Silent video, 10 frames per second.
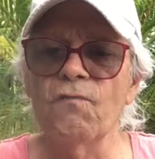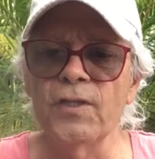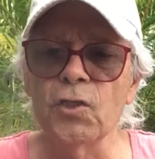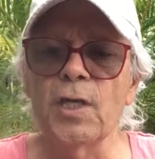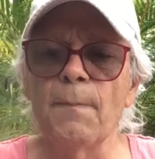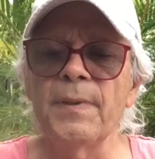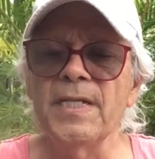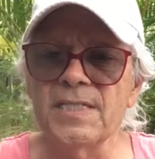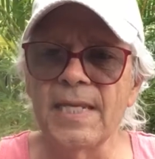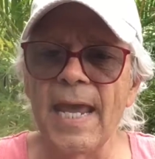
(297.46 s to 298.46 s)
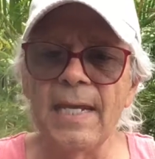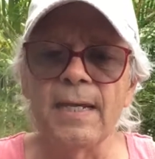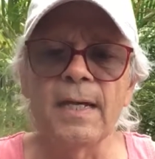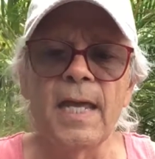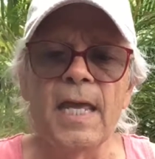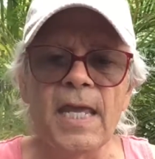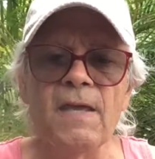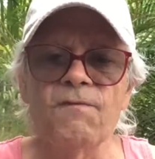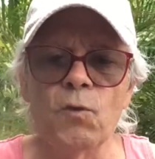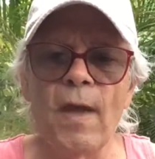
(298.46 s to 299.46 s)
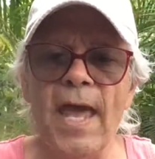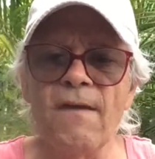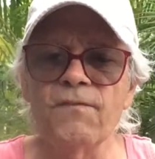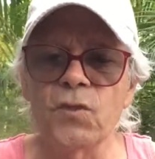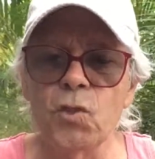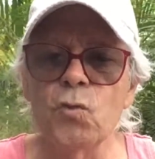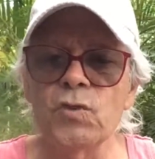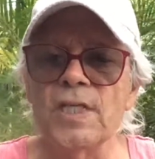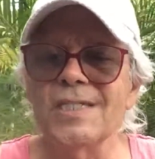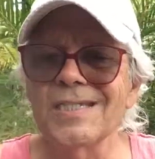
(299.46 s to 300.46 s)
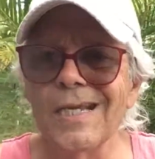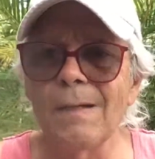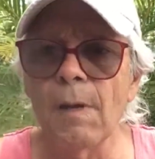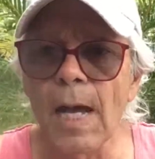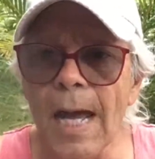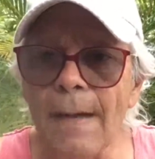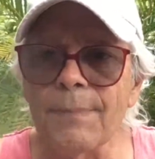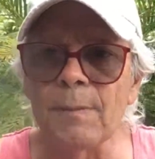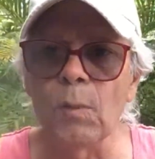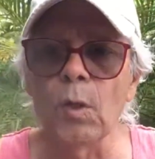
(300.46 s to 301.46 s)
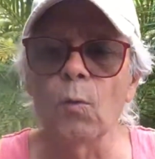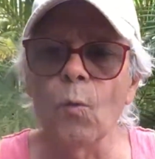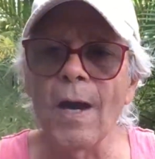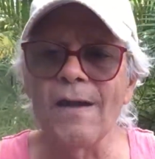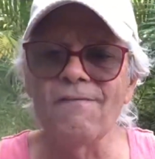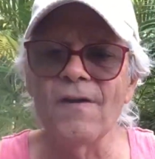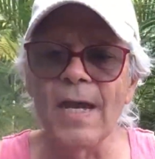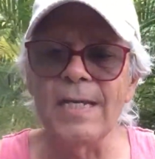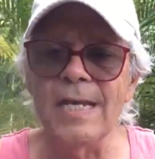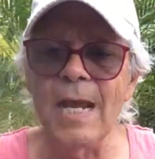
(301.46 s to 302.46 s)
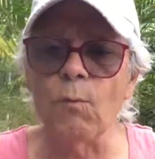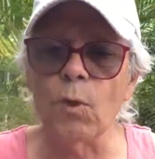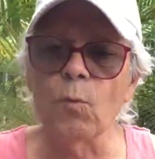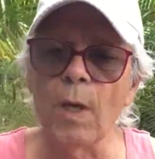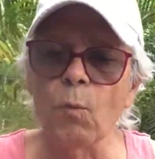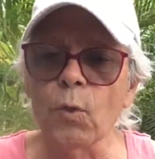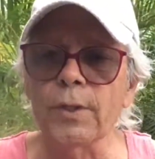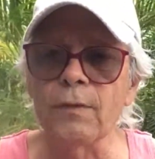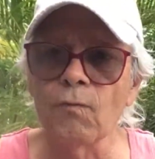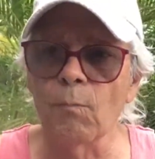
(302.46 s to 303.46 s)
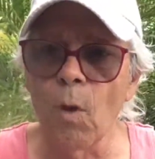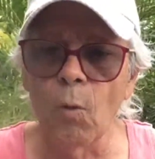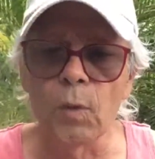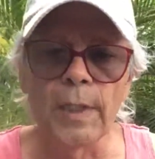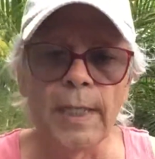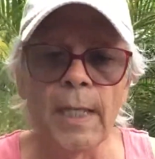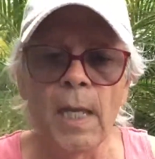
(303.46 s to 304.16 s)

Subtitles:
and your company's data if you have to use a suboptimal Wi-Fi network while working remotely.